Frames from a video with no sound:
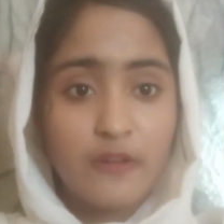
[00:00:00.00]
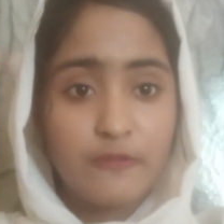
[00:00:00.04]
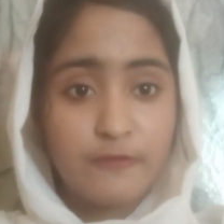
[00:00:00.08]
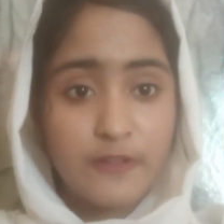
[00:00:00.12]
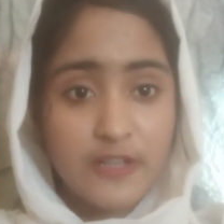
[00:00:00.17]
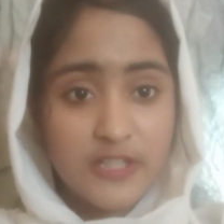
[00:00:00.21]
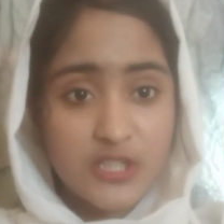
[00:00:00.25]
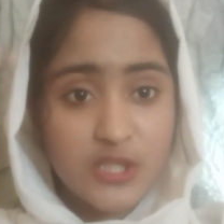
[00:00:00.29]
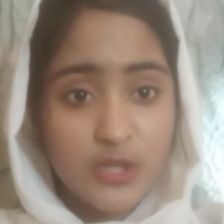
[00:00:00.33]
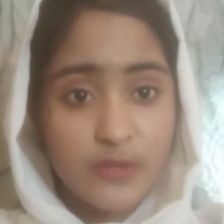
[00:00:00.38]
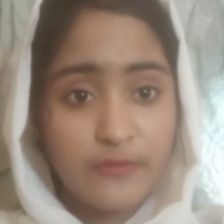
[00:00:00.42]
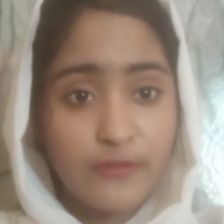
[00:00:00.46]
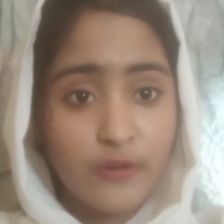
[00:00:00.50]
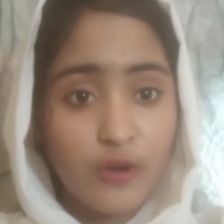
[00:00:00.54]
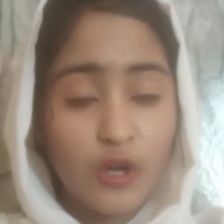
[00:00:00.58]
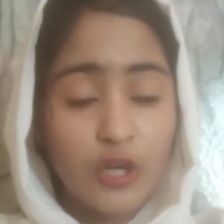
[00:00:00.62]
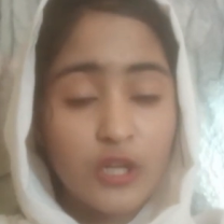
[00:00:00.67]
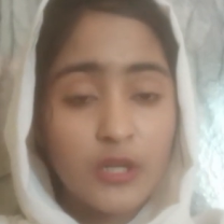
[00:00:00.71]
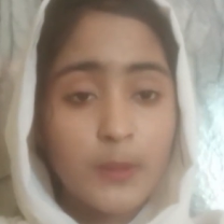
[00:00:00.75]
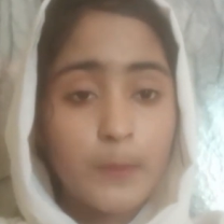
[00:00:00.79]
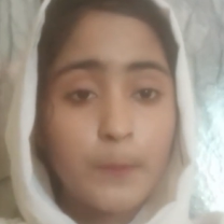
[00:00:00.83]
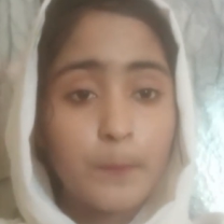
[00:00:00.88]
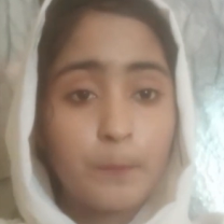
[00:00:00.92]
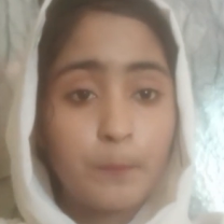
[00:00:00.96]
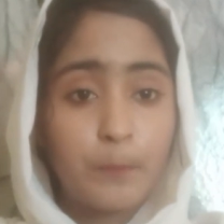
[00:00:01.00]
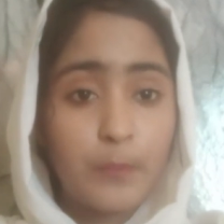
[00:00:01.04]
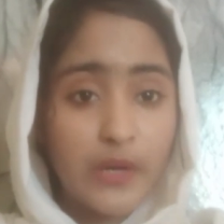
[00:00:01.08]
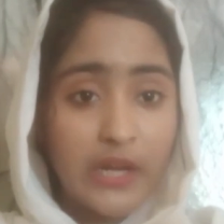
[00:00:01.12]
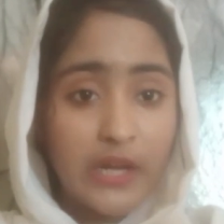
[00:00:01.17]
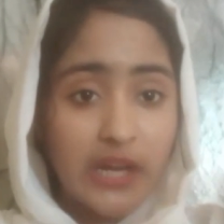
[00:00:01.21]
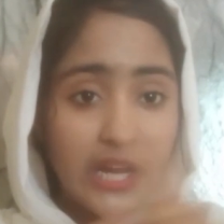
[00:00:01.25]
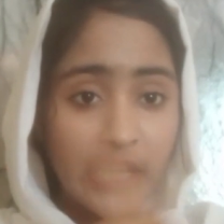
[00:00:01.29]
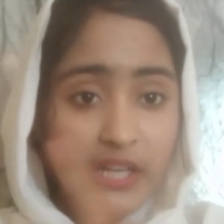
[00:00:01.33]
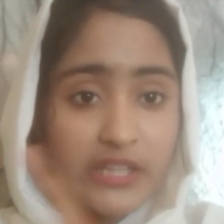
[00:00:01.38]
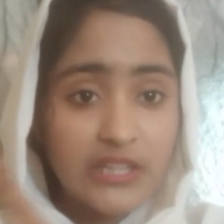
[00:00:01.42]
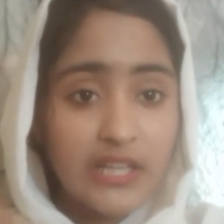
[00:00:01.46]
First of all,
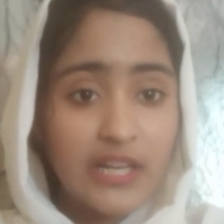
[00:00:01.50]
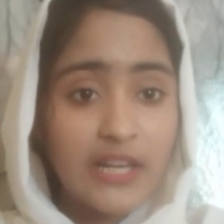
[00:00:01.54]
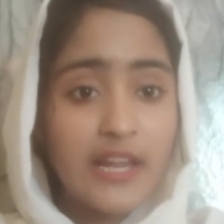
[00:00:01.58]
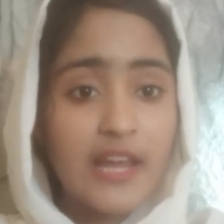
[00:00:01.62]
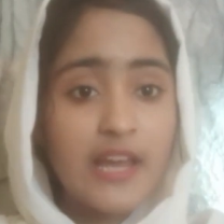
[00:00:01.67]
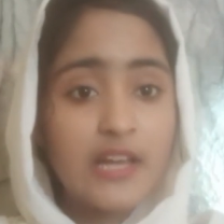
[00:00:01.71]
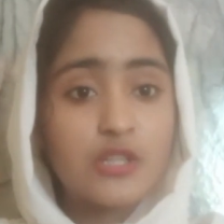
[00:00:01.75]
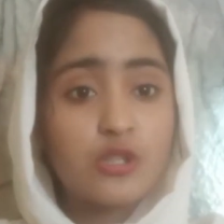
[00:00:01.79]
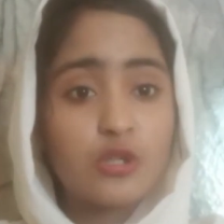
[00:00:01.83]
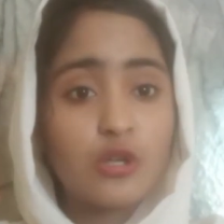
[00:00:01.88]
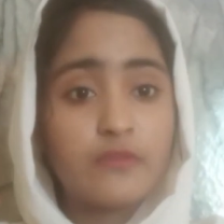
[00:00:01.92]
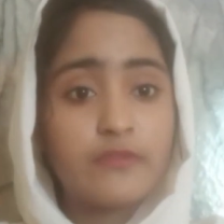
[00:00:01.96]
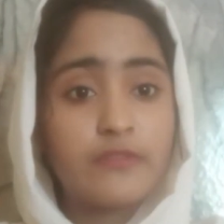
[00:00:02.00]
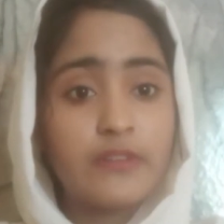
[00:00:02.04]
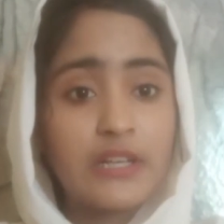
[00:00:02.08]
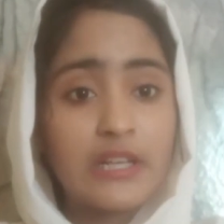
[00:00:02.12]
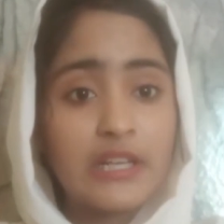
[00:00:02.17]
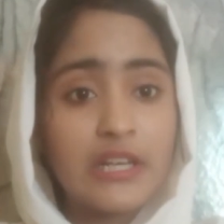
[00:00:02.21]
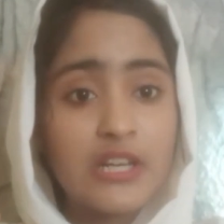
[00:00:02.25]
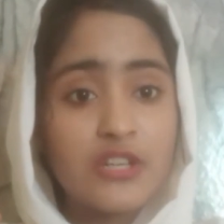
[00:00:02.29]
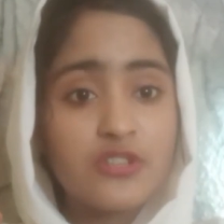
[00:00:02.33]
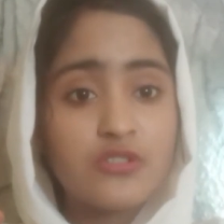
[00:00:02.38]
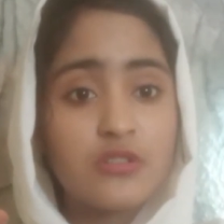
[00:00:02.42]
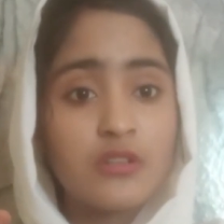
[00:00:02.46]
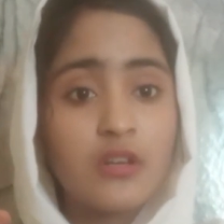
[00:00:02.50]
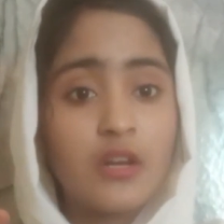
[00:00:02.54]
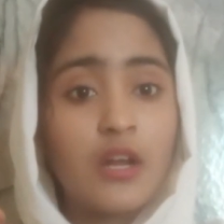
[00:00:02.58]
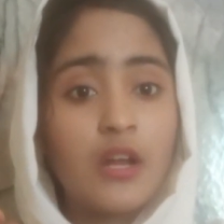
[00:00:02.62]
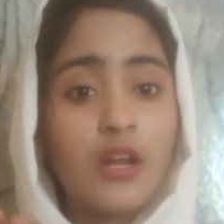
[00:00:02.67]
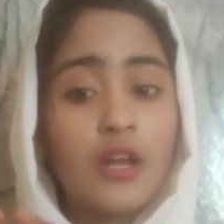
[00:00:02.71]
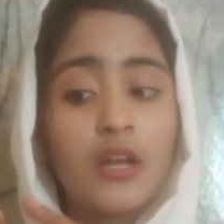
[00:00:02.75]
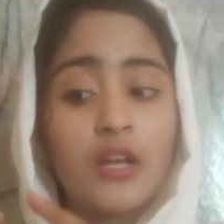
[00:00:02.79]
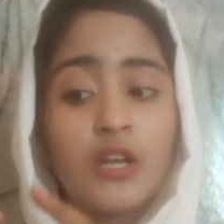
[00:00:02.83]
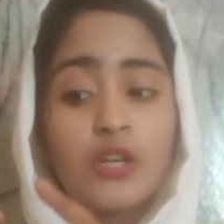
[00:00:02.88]
break the legs of English.